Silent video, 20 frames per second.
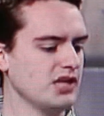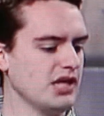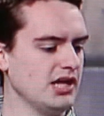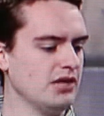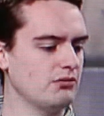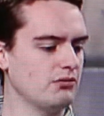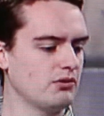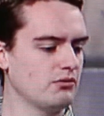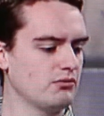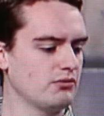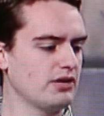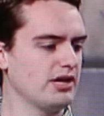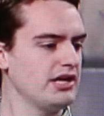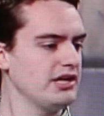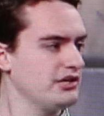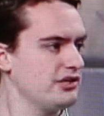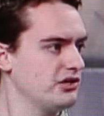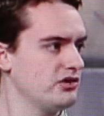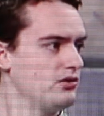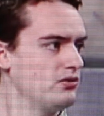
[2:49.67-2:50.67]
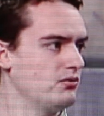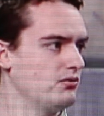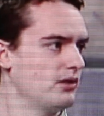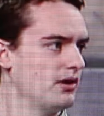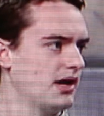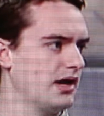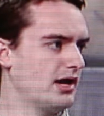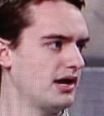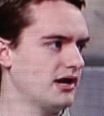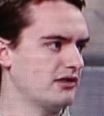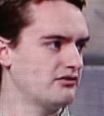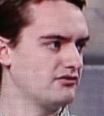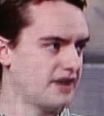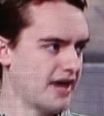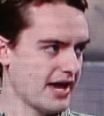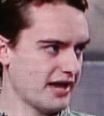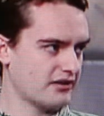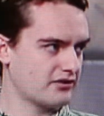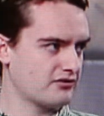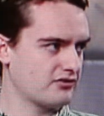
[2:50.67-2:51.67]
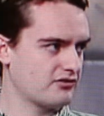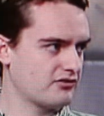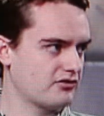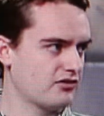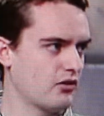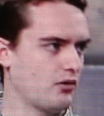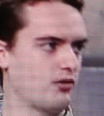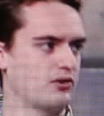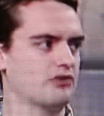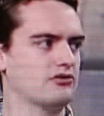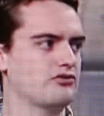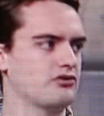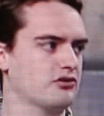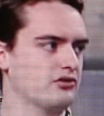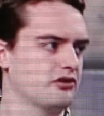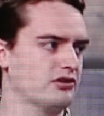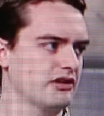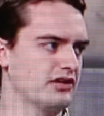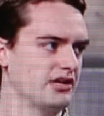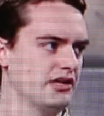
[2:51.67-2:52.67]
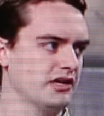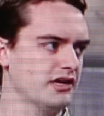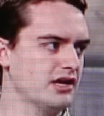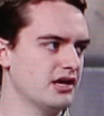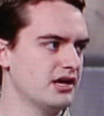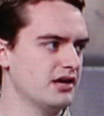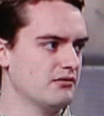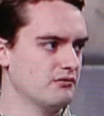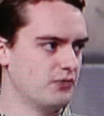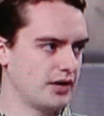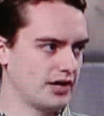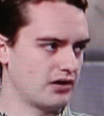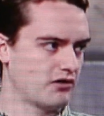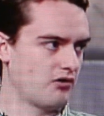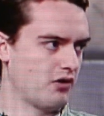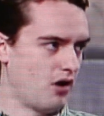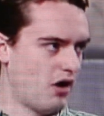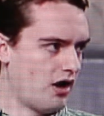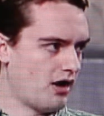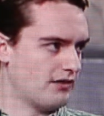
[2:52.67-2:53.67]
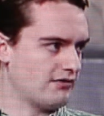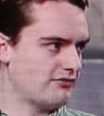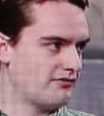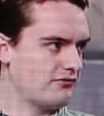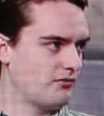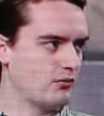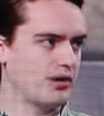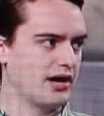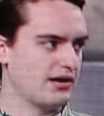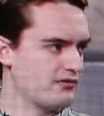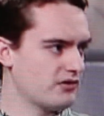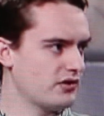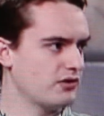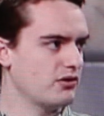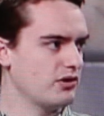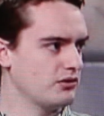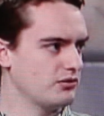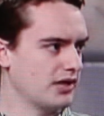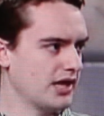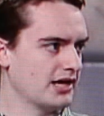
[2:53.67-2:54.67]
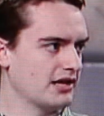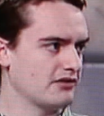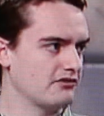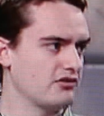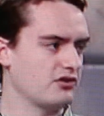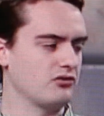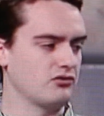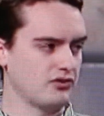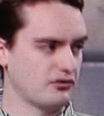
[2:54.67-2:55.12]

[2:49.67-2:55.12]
it will read you texts or turn the ringer off, whatever you'd like it to do.